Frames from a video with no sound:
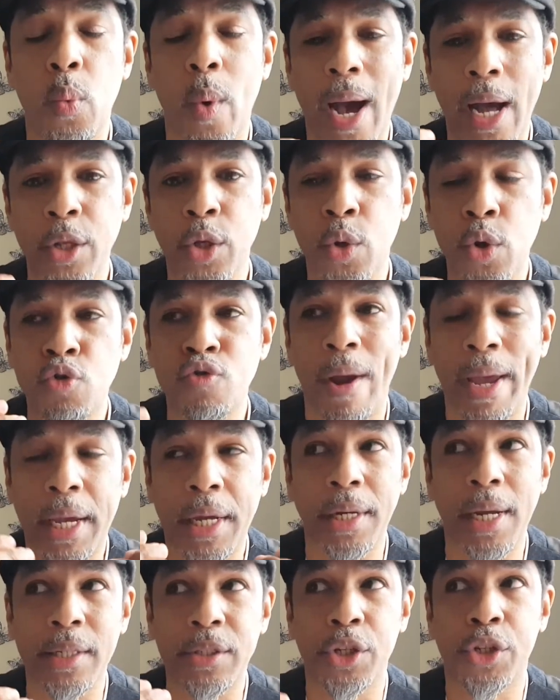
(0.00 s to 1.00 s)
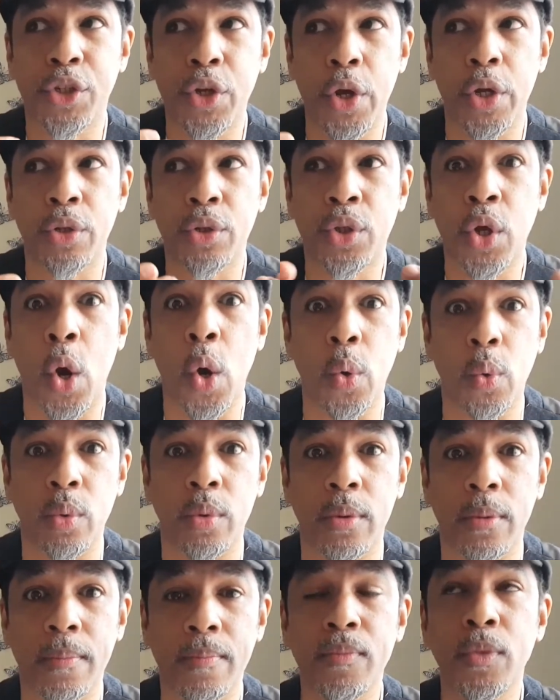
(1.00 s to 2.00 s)
while, you'll recognize a certain
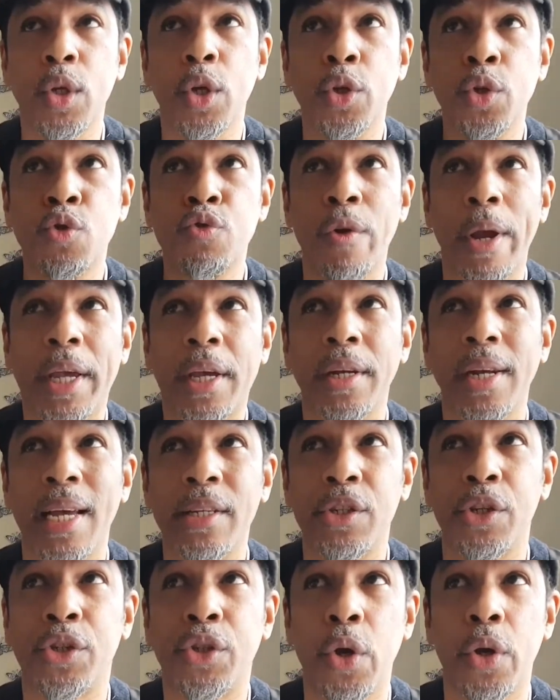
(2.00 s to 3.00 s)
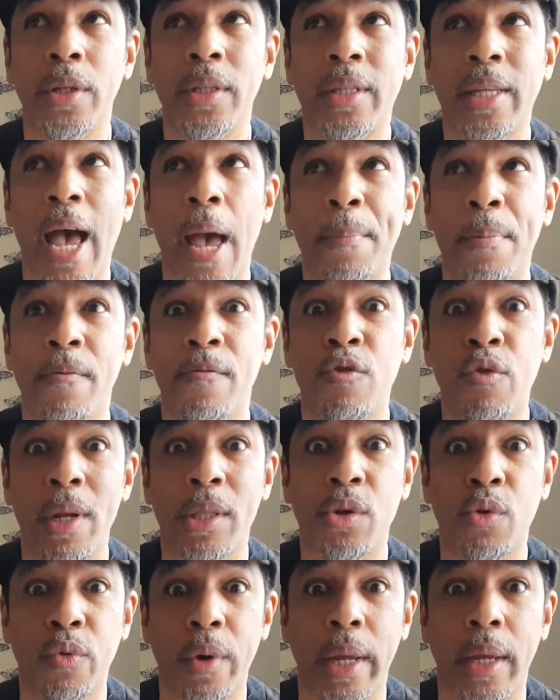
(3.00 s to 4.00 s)
tone. You recognize a certain type of
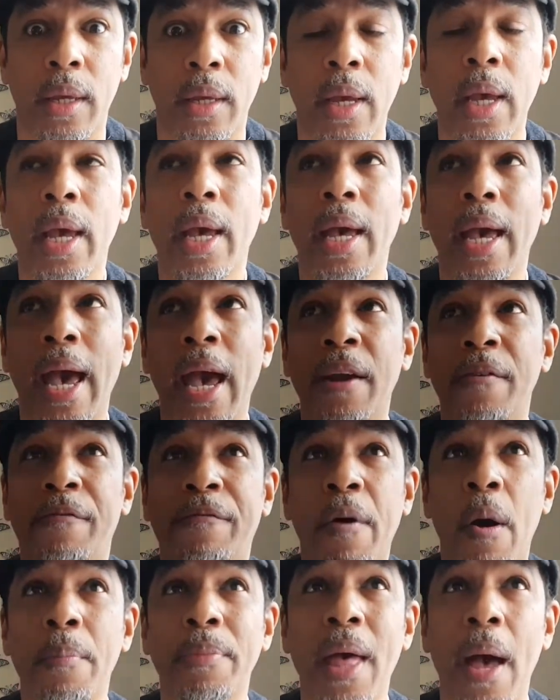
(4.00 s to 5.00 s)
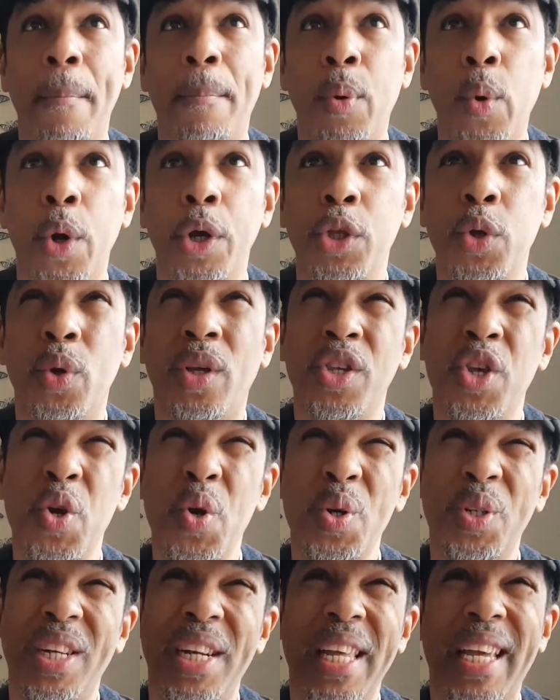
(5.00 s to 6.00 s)
rhetoric. And from that point, you
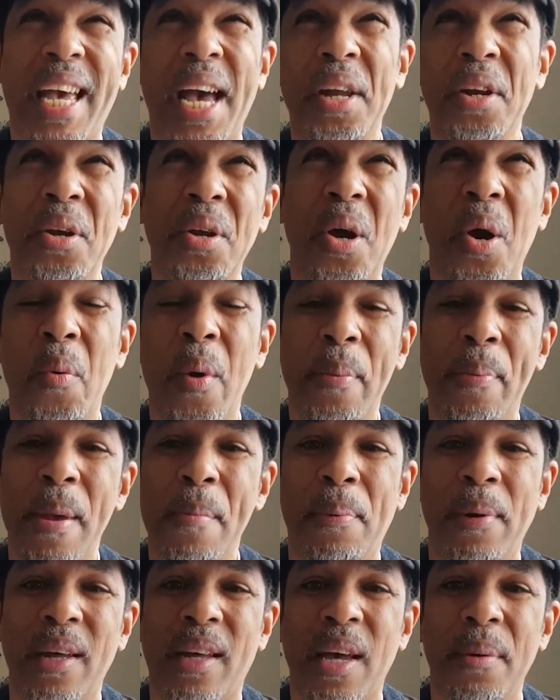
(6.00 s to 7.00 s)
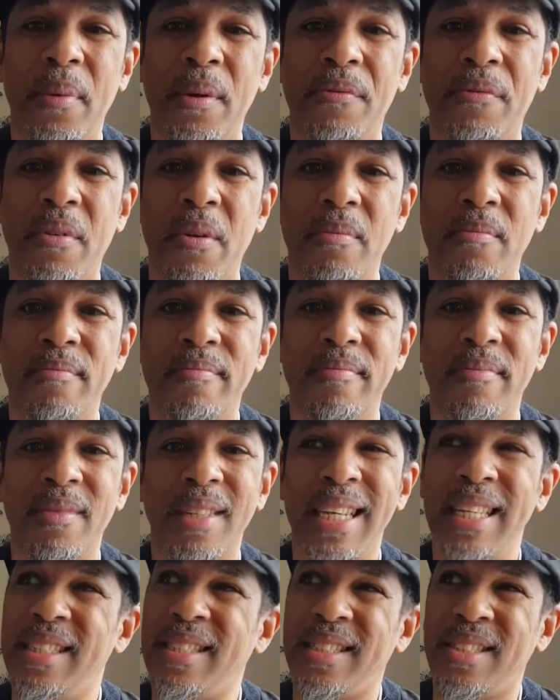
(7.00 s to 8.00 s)
usually kind of know where people are coming from.
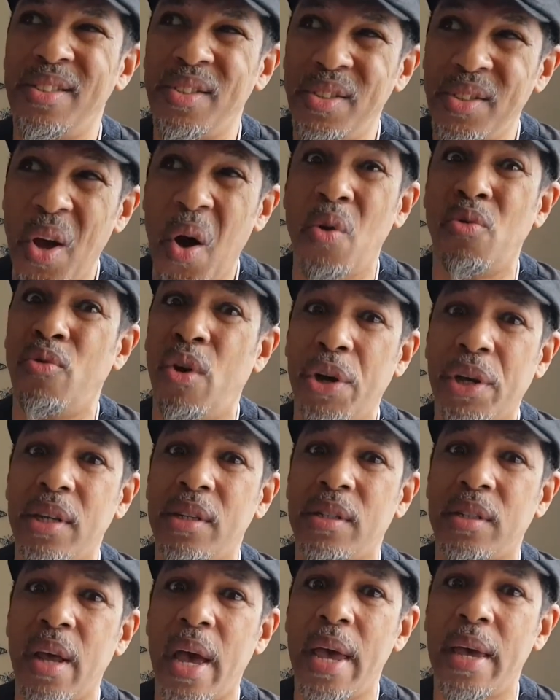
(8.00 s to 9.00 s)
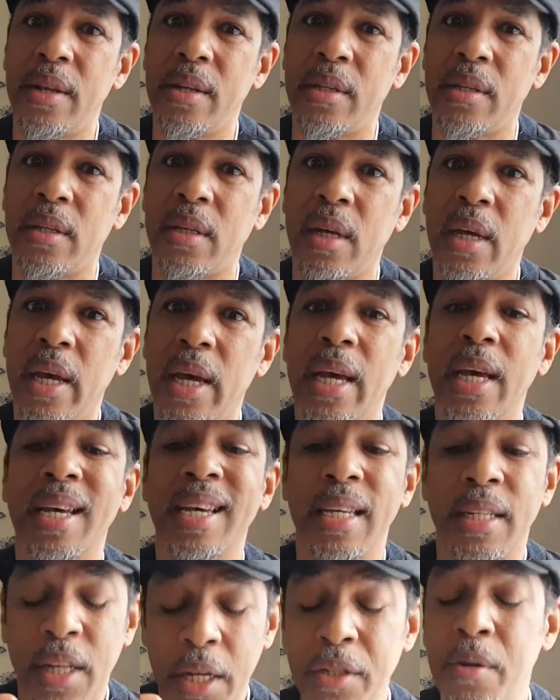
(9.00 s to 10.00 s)
It's not rocket science.
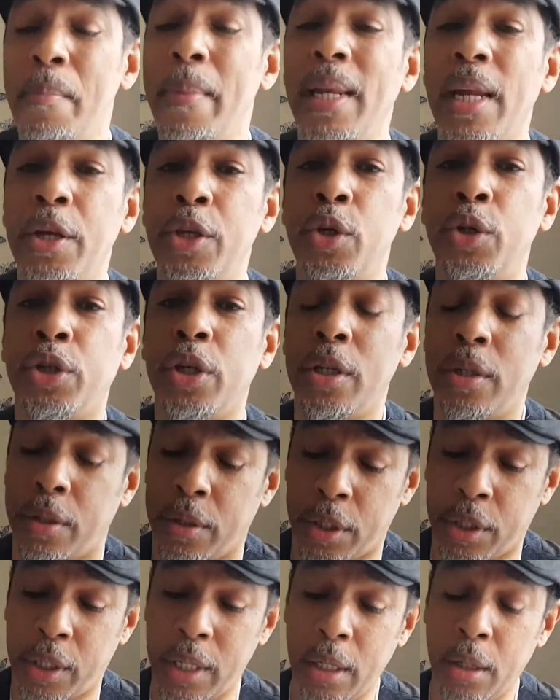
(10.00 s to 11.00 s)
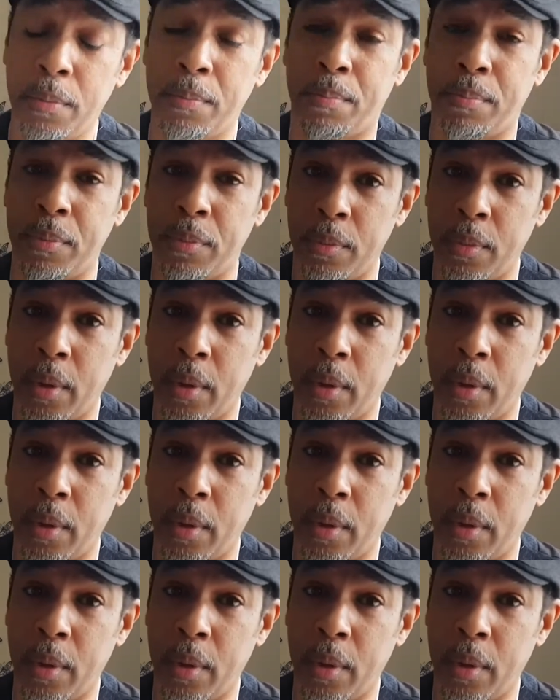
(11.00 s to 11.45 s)
It doesn't mean that you should still